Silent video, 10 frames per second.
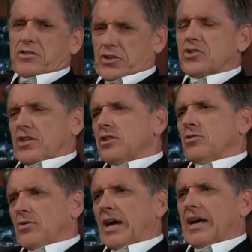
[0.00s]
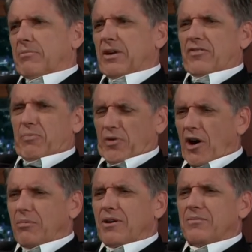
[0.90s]
Just that you had a bit of a
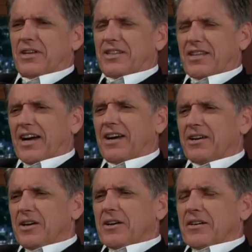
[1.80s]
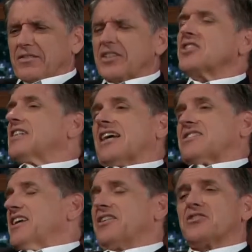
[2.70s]
problem and uh, this is actually an